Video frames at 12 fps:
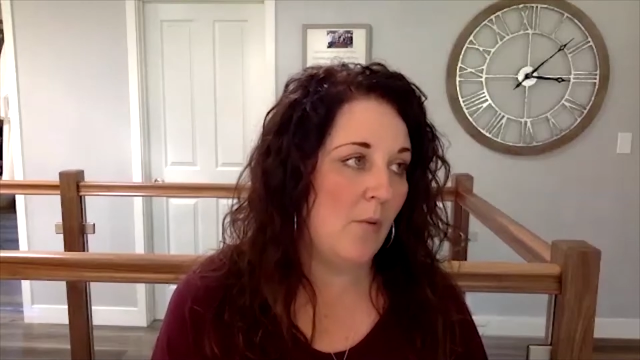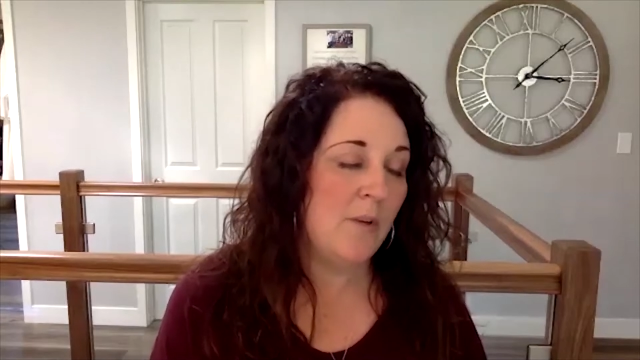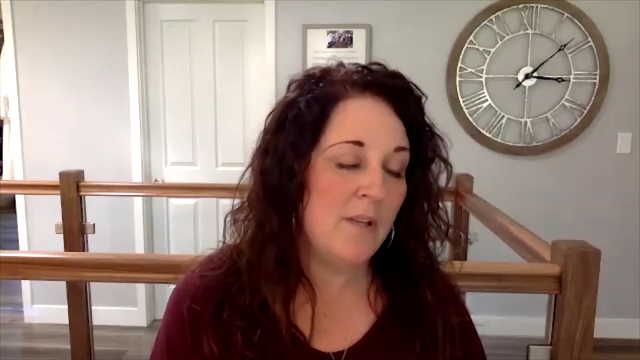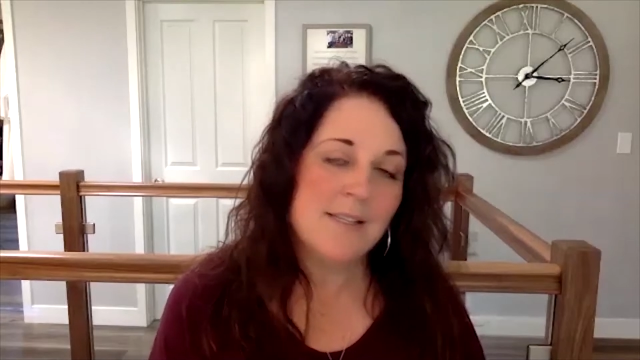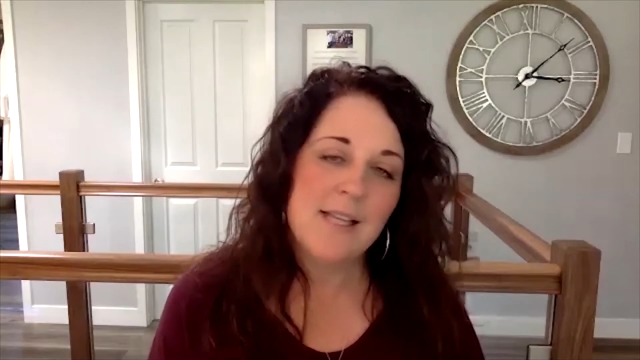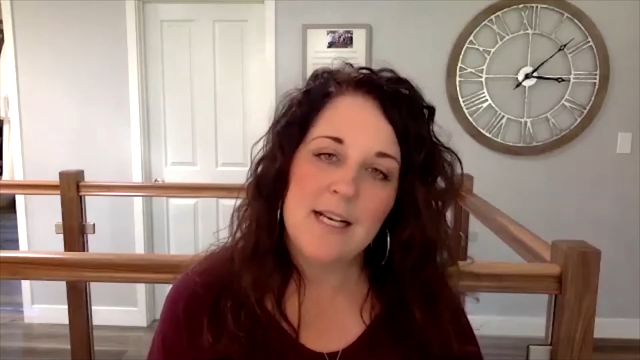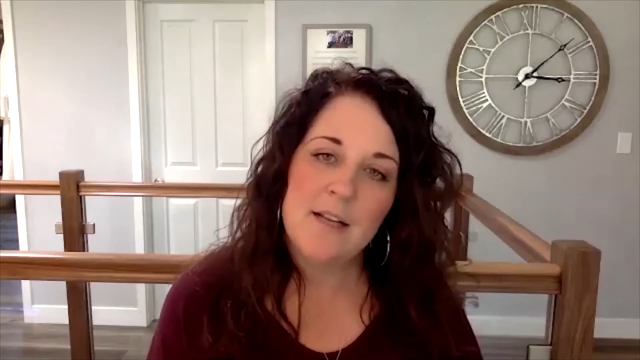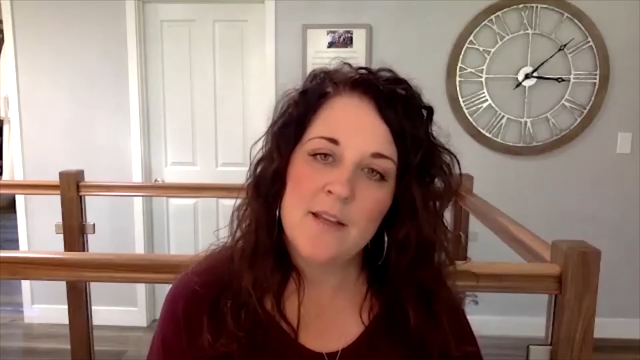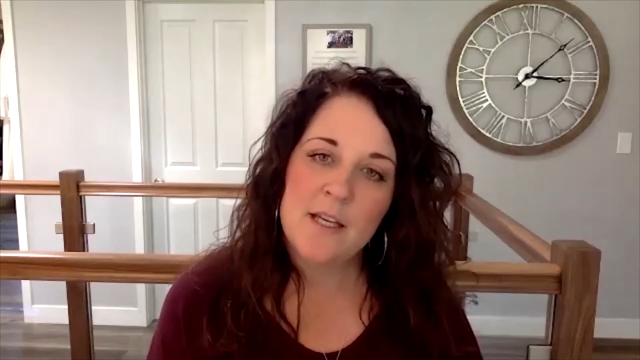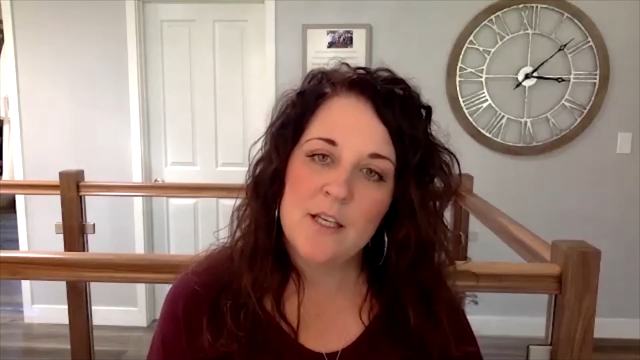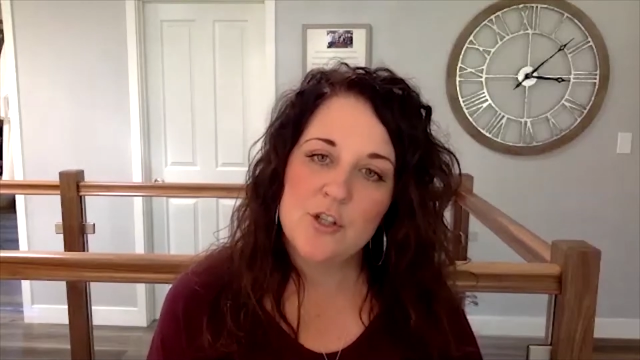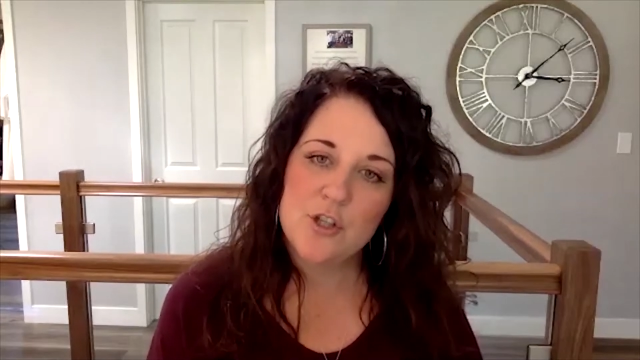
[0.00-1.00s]
wouldn't say
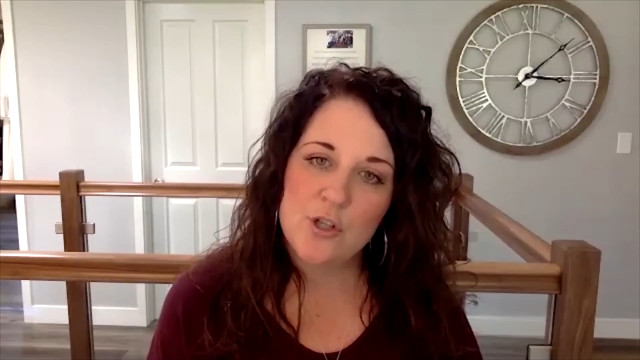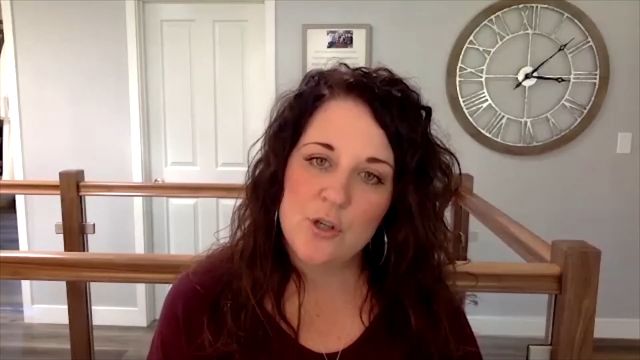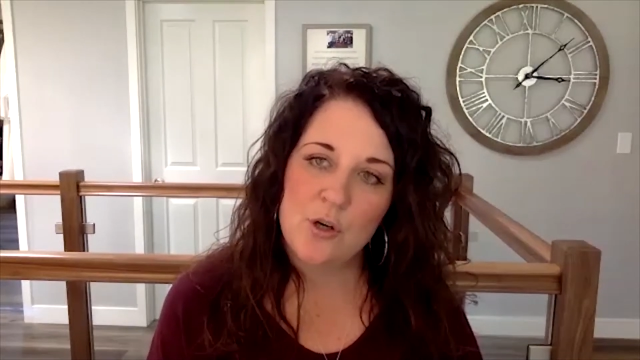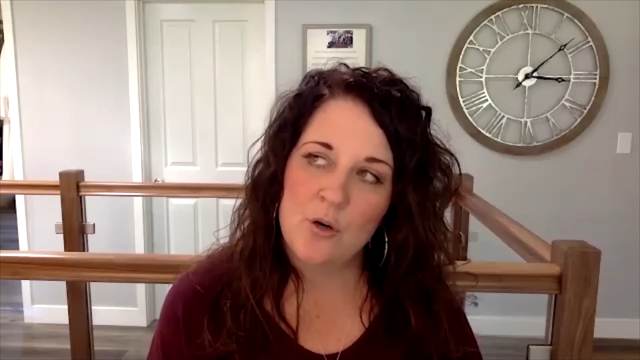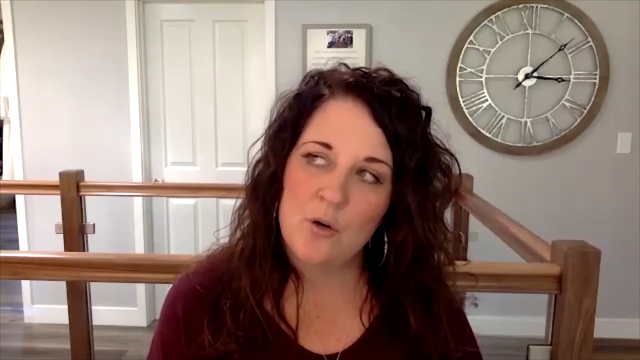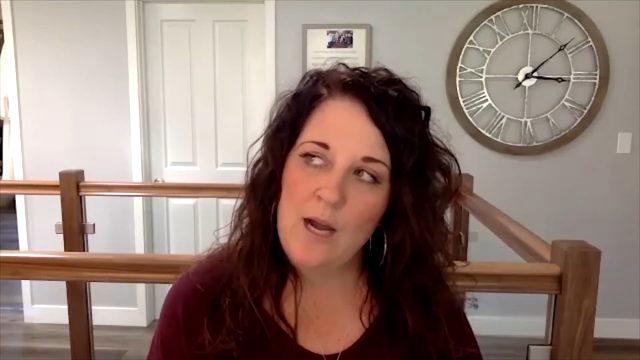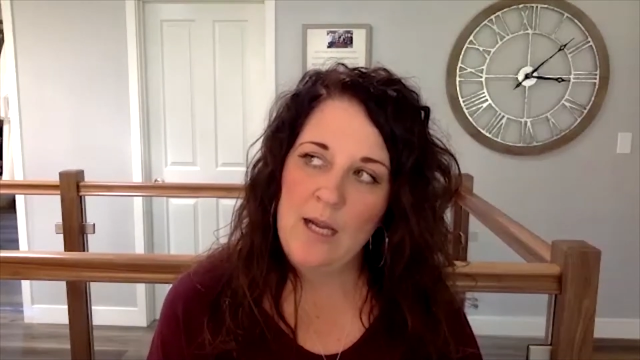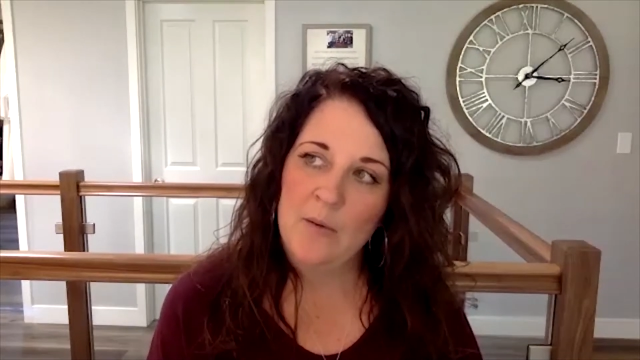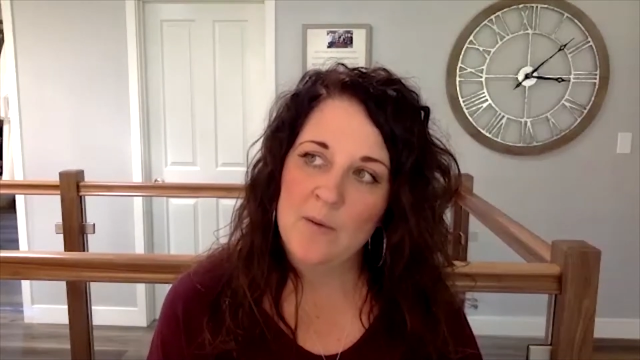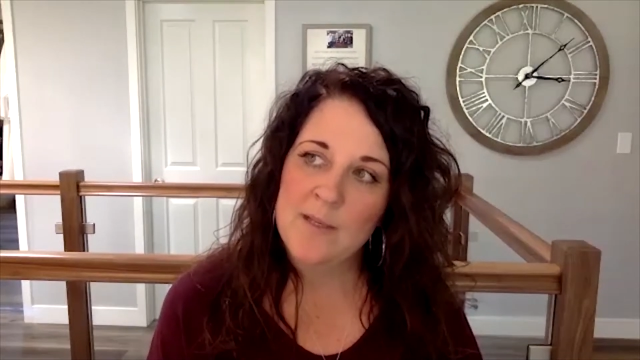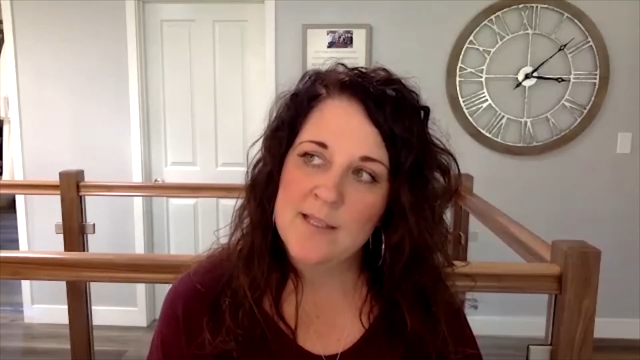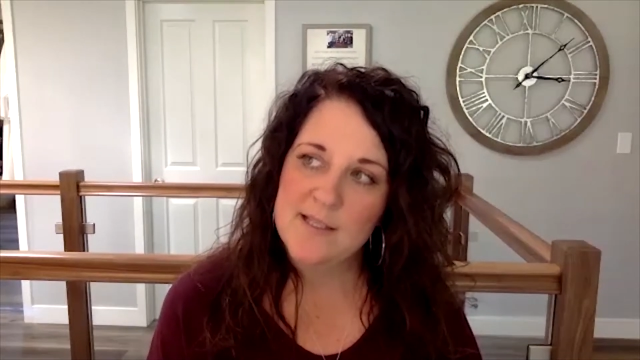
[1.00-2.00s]
anything new. I would